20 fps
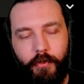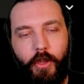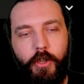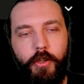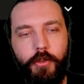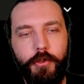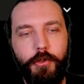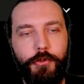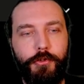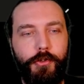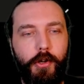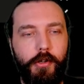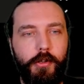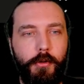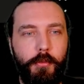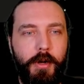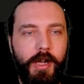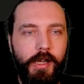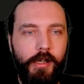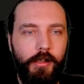the Solar
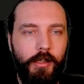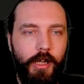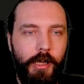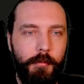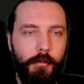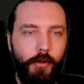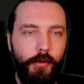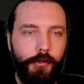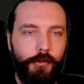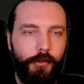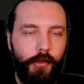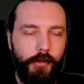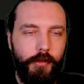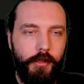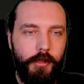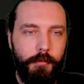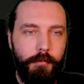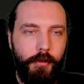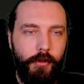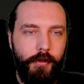Whale, I'm also going to